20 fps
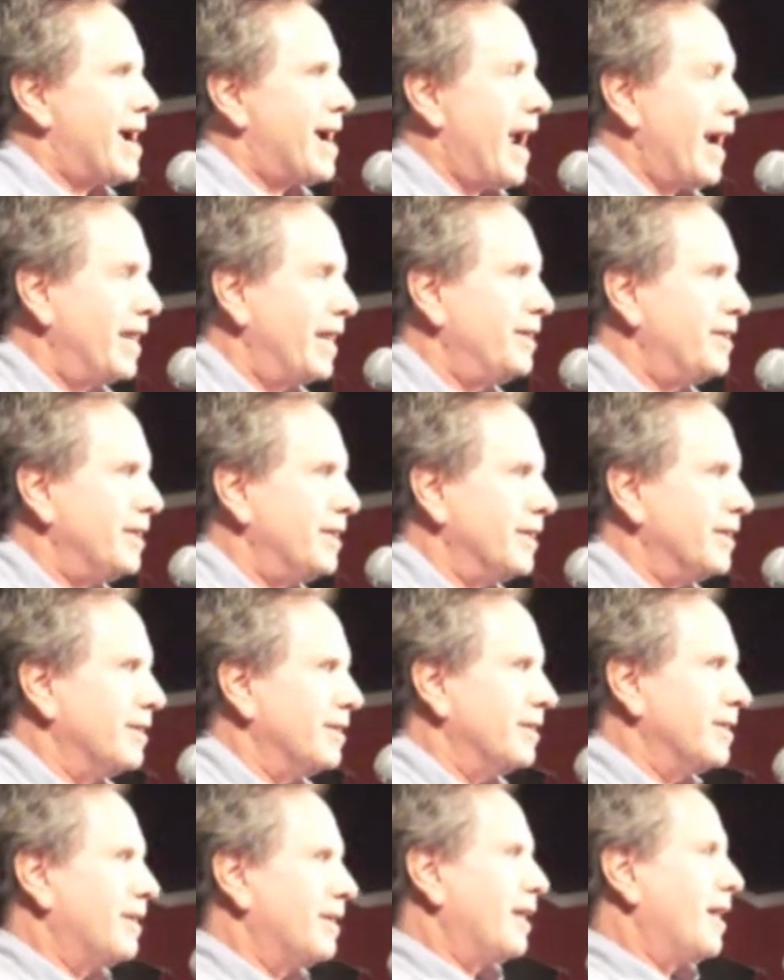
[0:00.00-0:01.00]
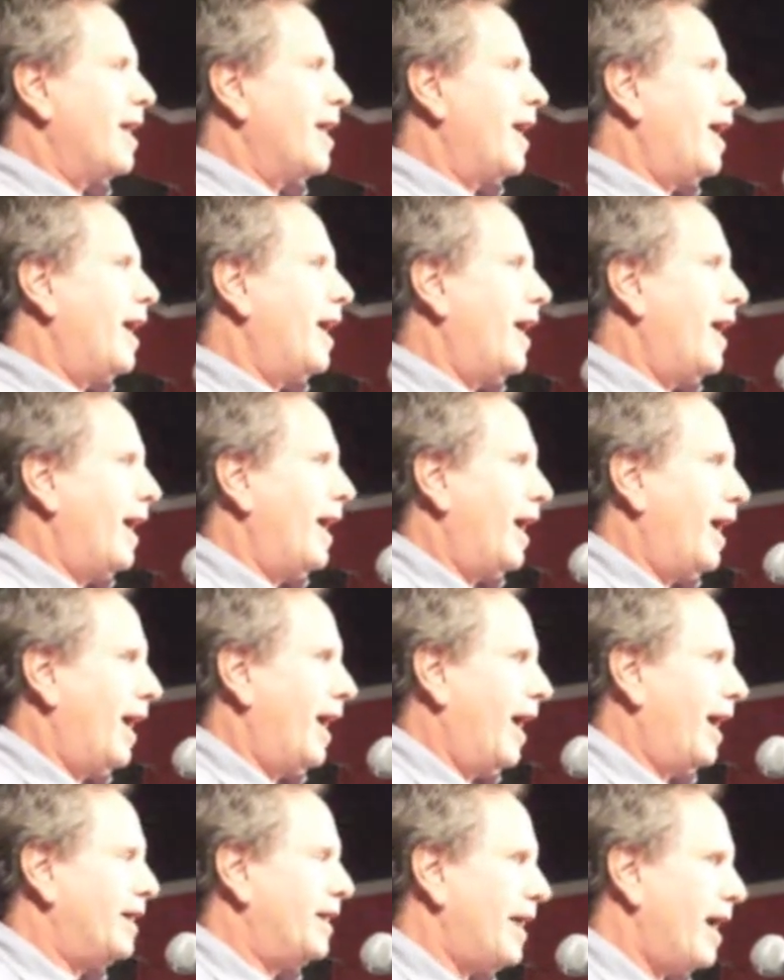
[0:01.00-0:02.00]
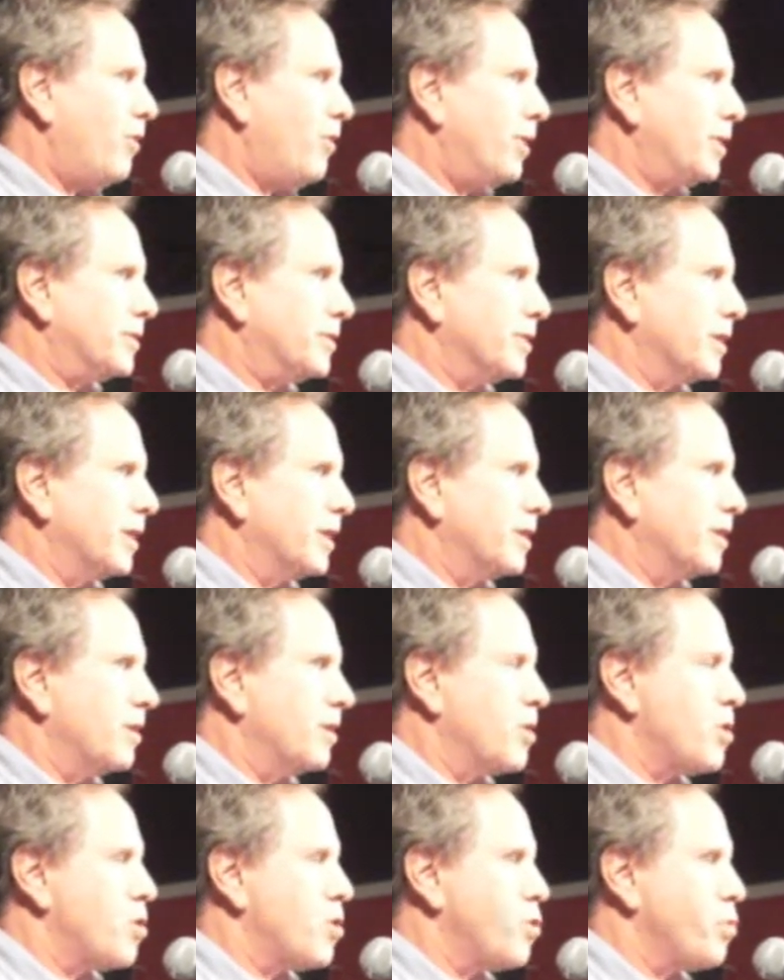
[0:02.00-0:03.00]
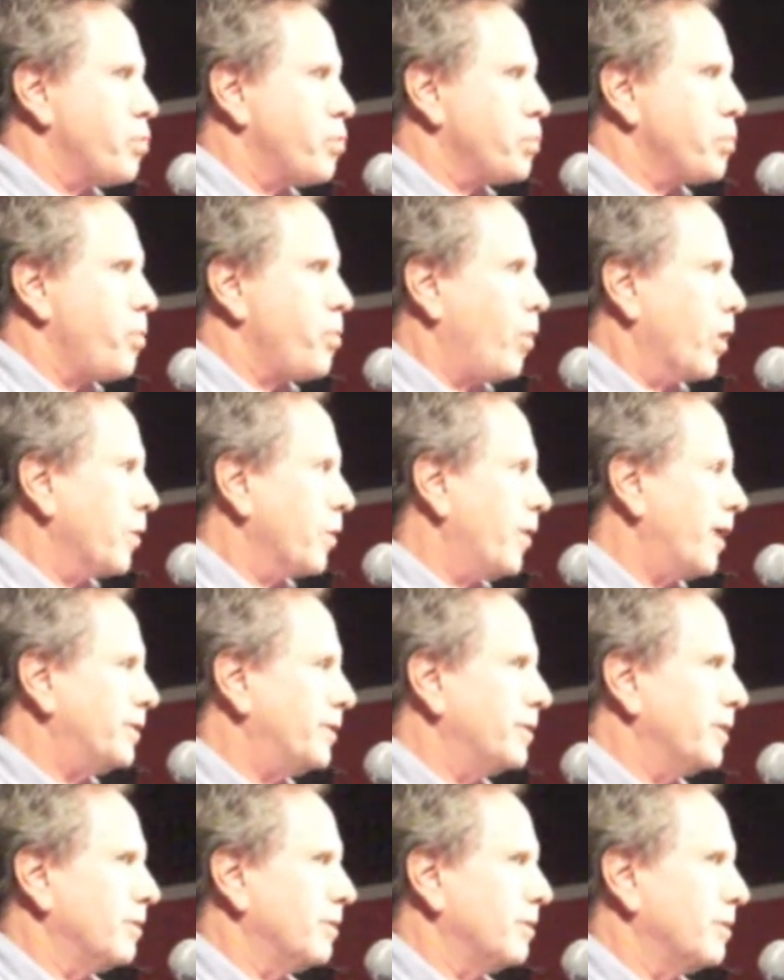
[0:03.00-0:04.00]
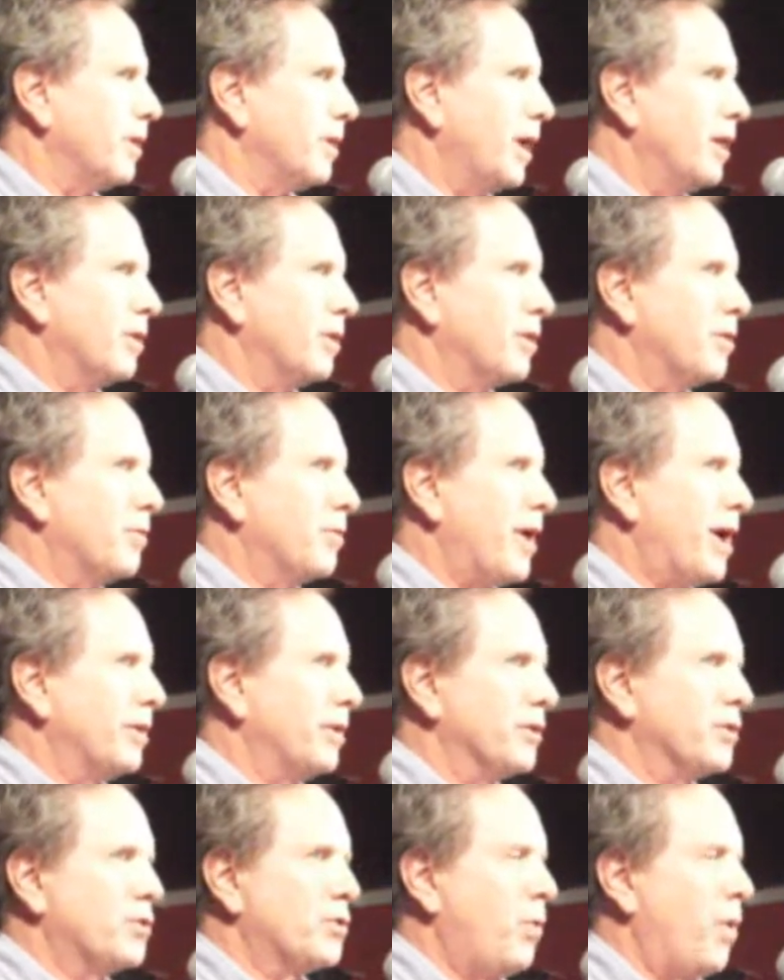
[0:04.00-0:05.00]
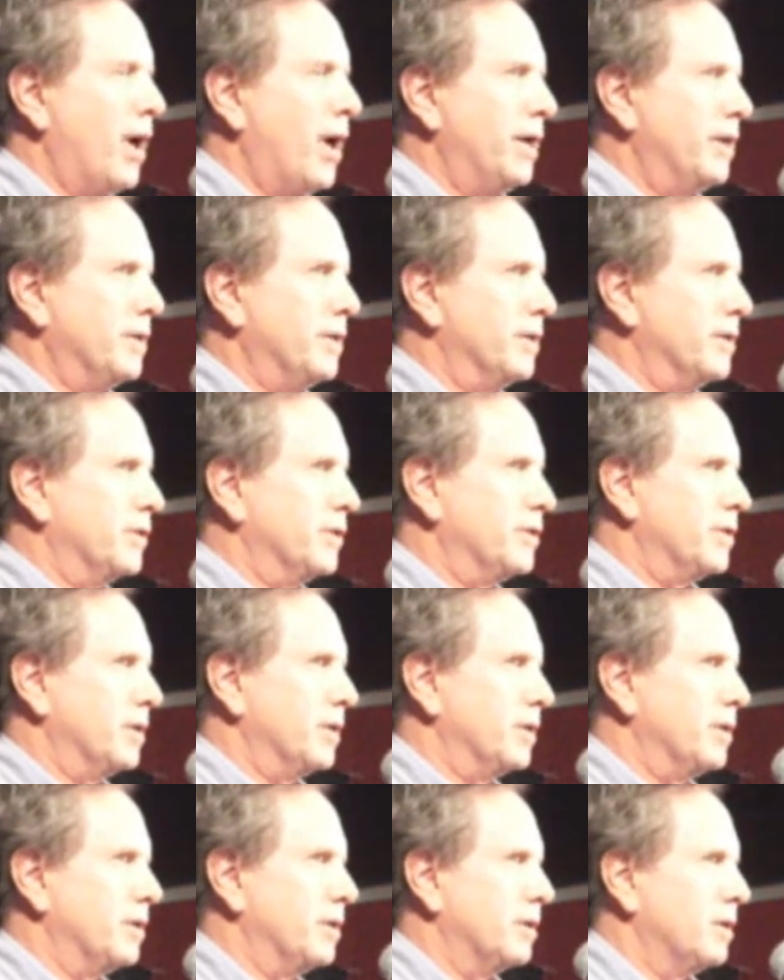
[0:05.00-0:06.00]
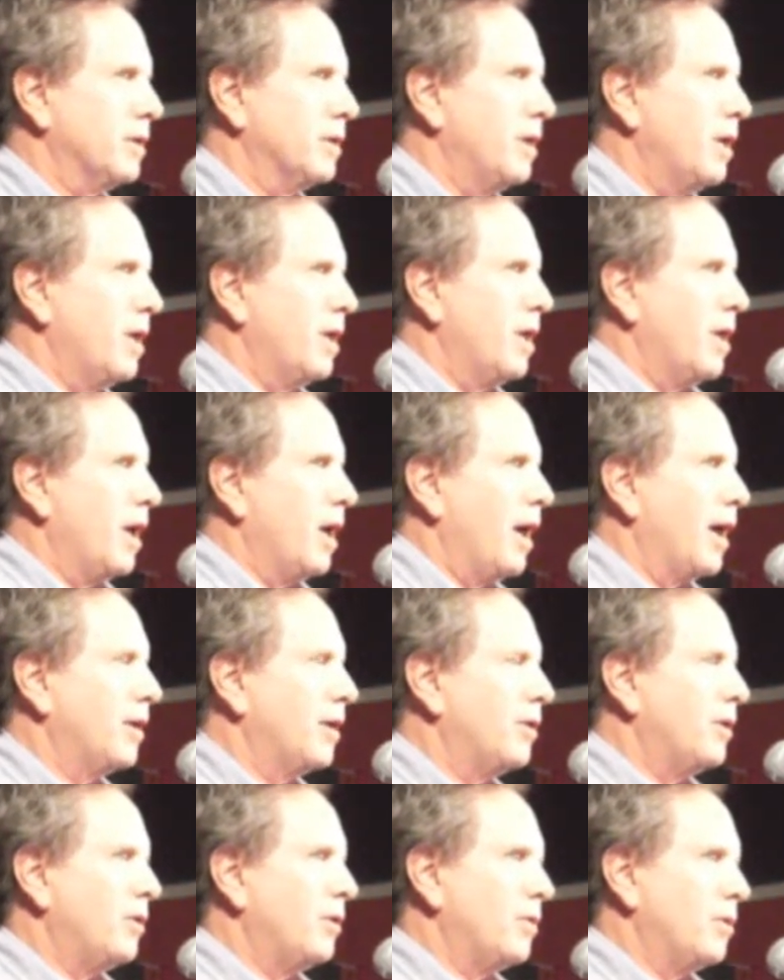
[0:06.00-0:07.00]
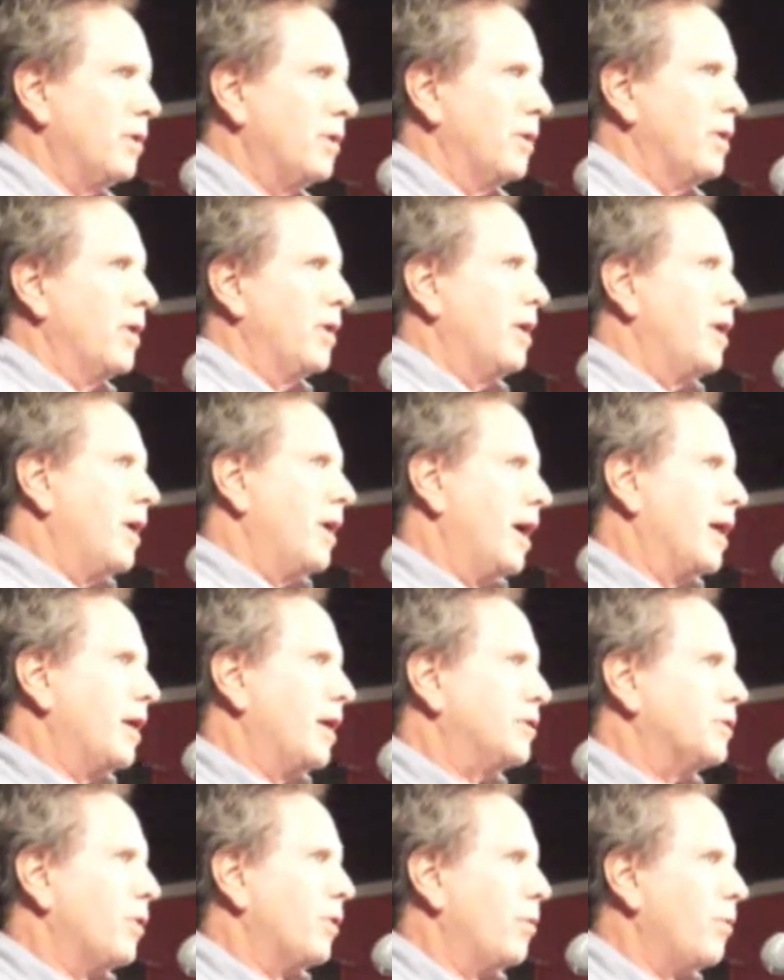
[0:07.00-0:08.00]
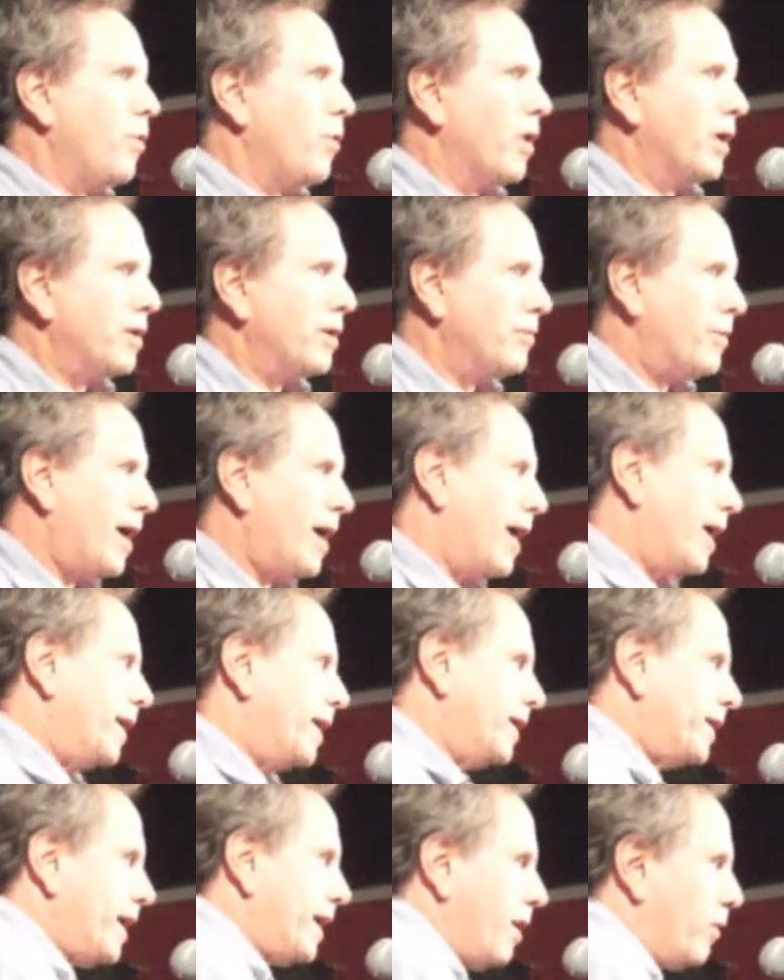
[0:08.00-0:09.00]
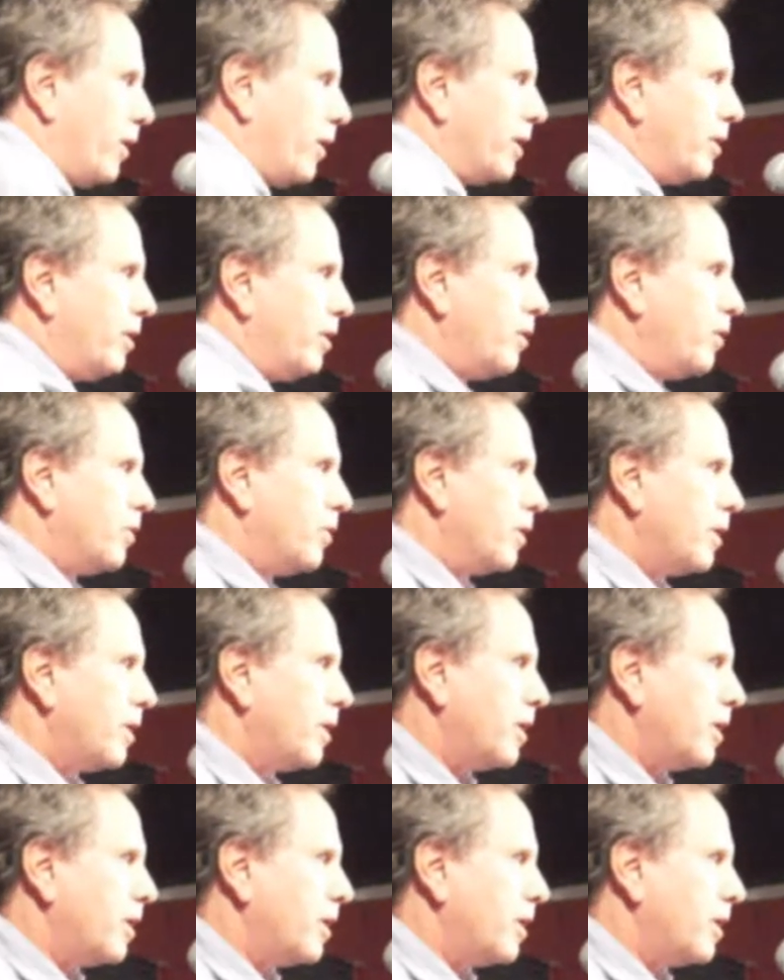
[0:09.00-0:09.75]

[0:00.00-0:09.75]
And he did. And now I said, what do I do? I look around, it's quiet in the city. I go and I start walking back. And now I go